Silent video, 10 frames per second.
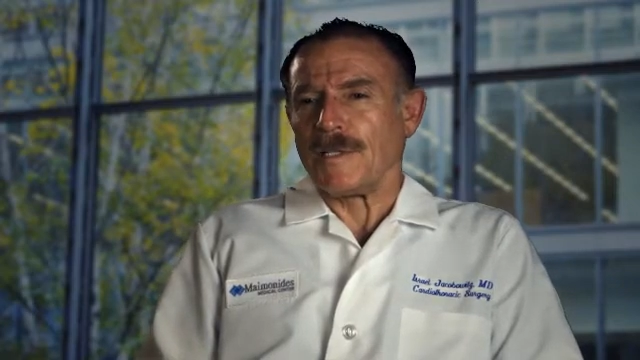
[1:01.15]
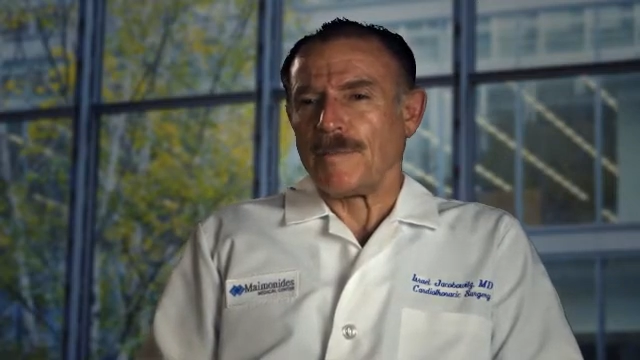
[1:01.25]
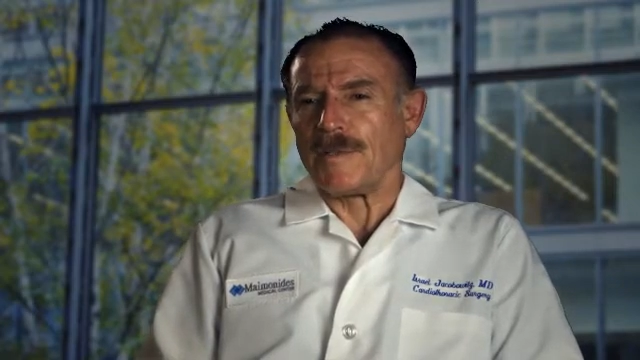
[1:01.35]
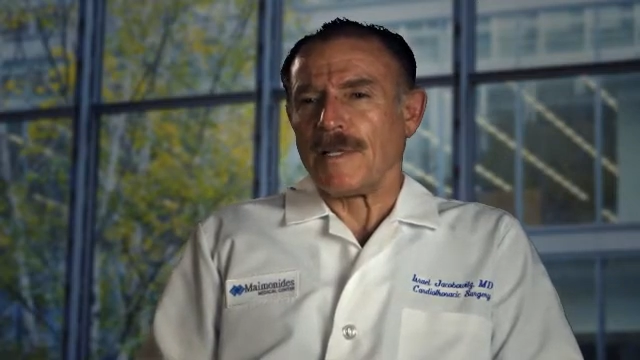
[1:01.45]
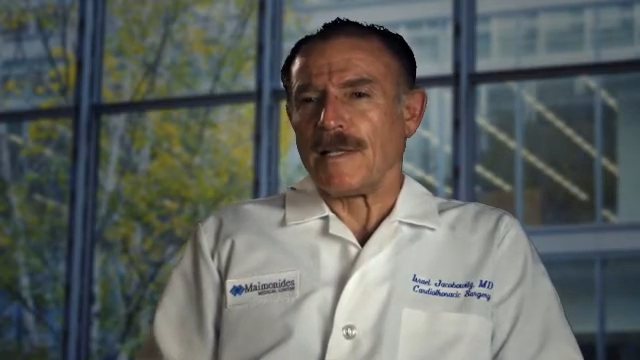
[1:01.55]

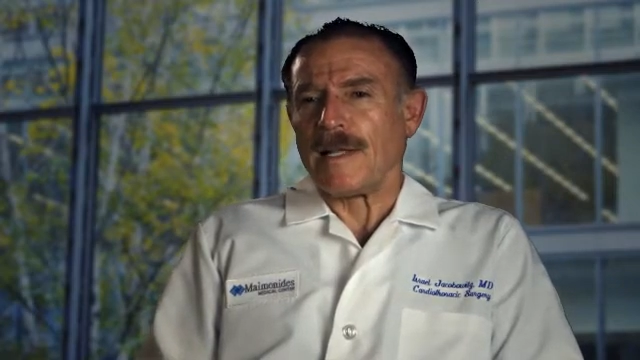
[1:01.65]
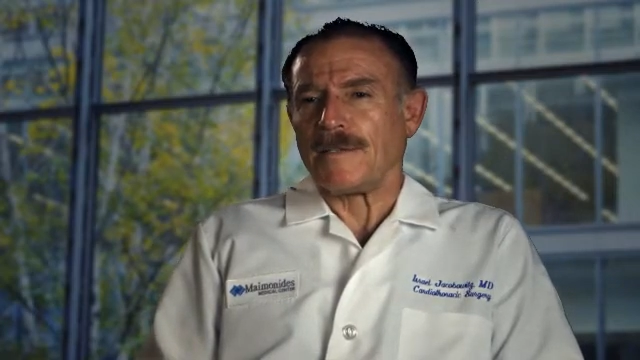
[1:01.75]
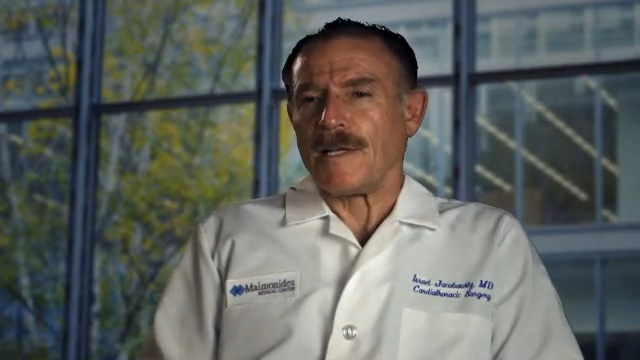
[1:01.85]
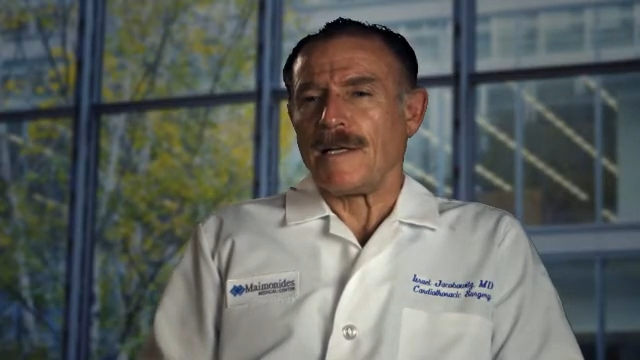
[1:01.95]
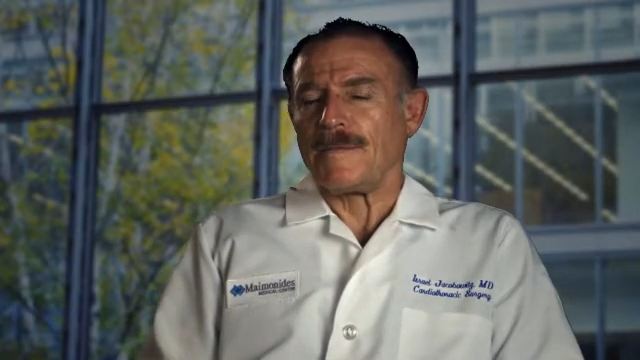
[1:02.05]
Up until that
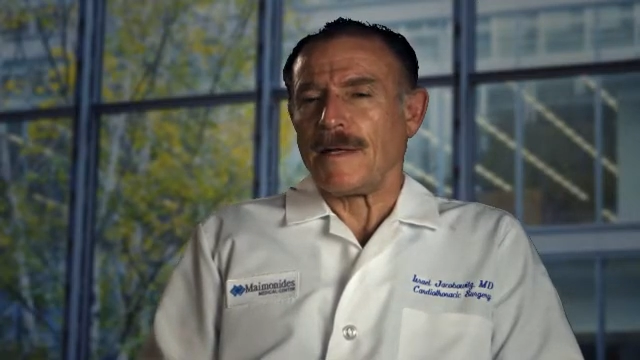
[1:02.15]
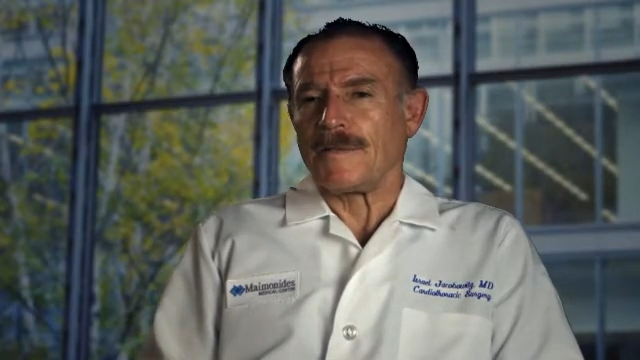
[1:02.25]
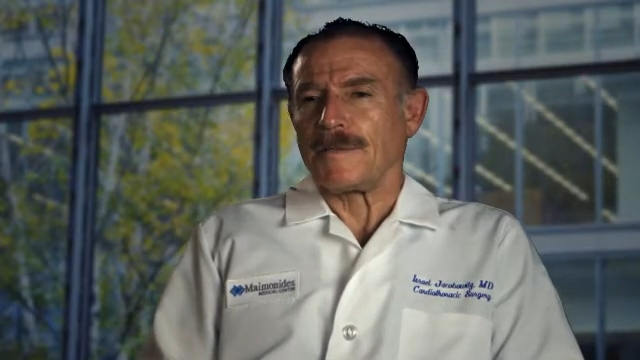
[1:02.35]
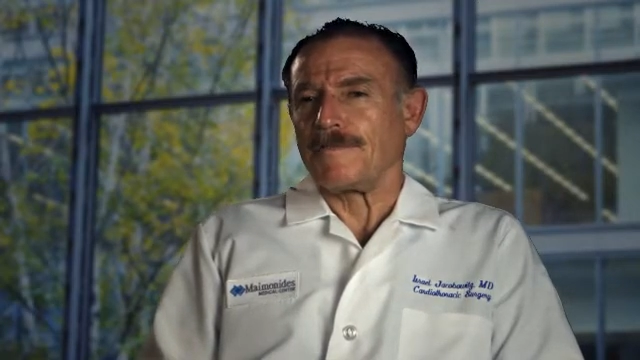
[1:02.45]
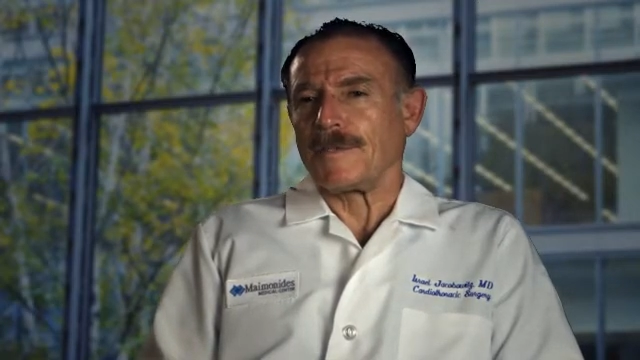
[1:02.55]
time, I
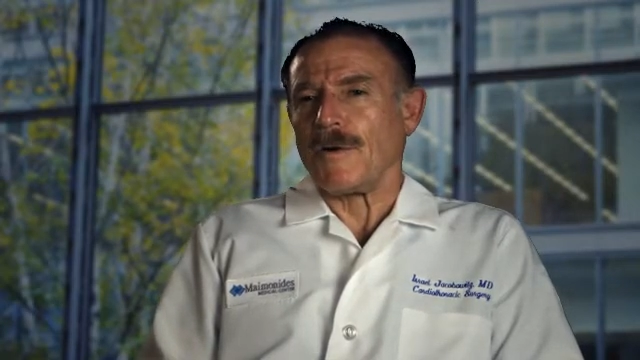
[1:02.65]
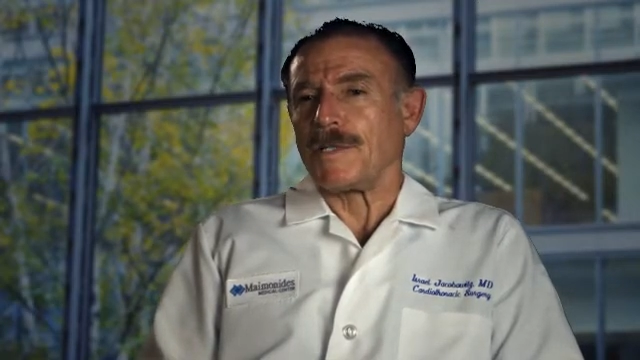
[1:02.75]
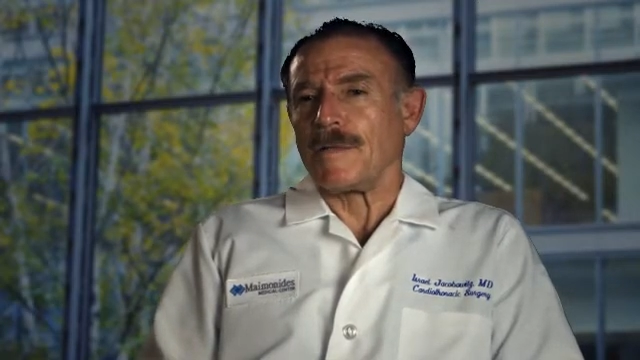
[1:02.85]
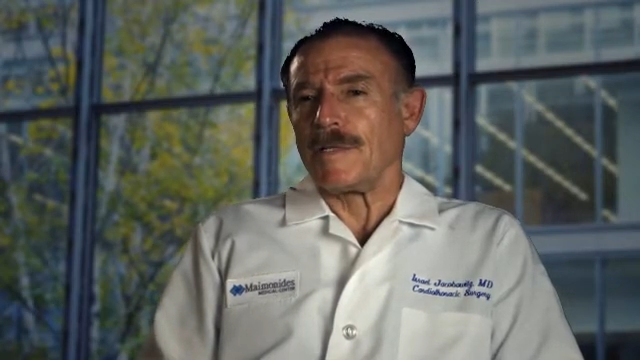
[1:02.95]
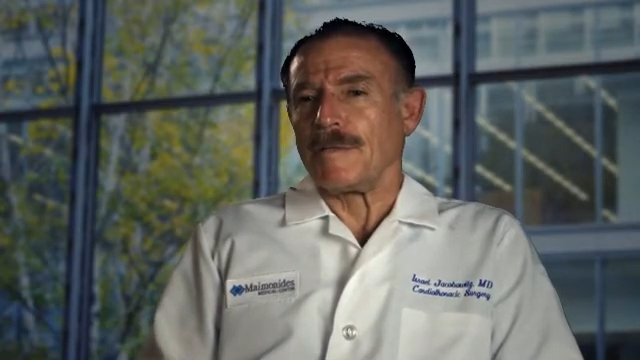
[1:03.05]
was
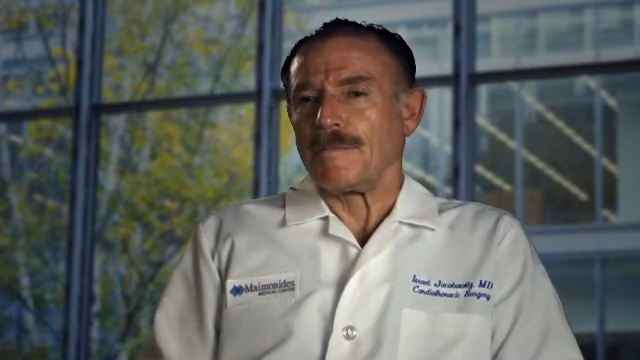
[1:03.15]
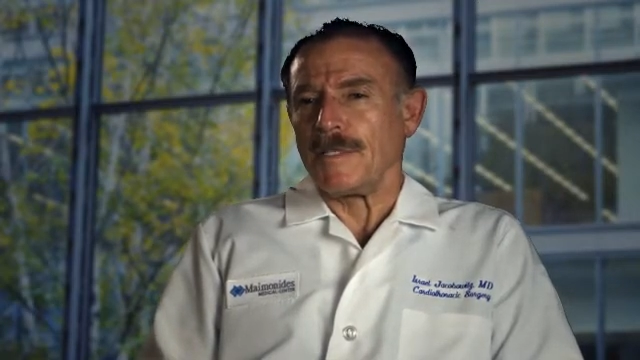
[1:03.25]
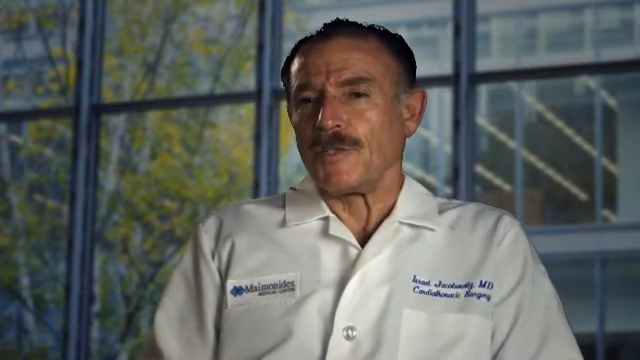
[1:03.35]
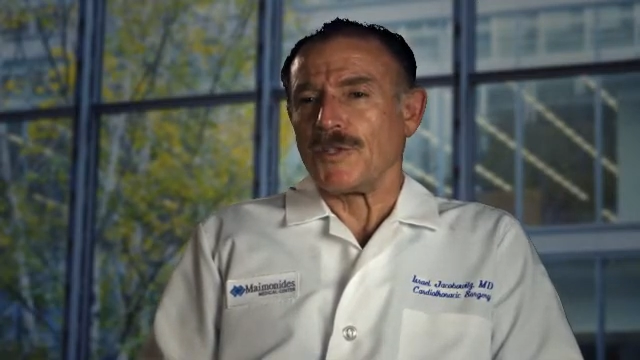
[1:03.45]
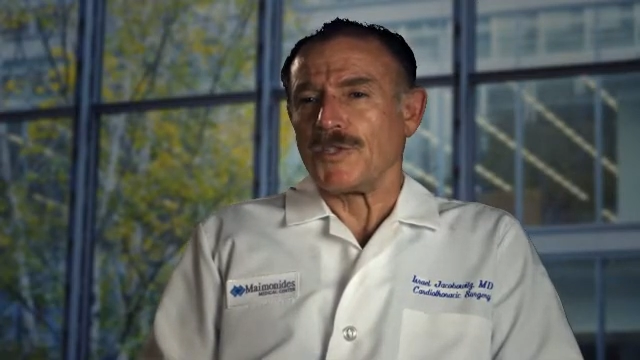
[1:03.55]
going to be a
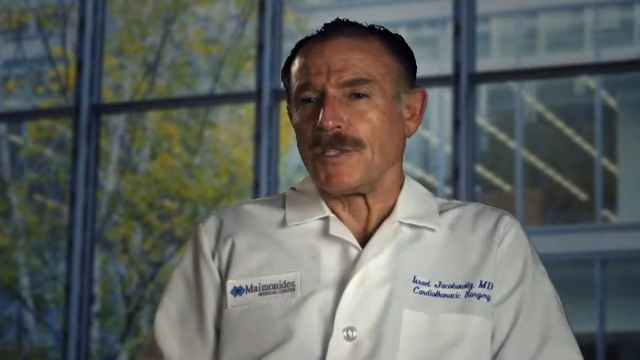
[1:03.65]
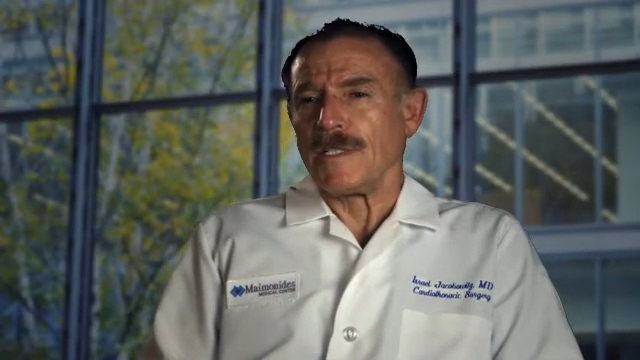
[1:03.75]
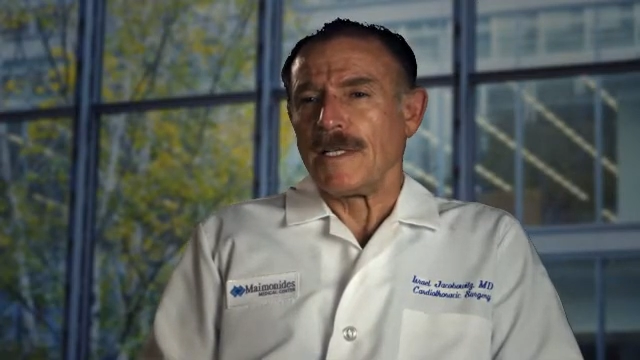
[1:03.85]
pediatrician.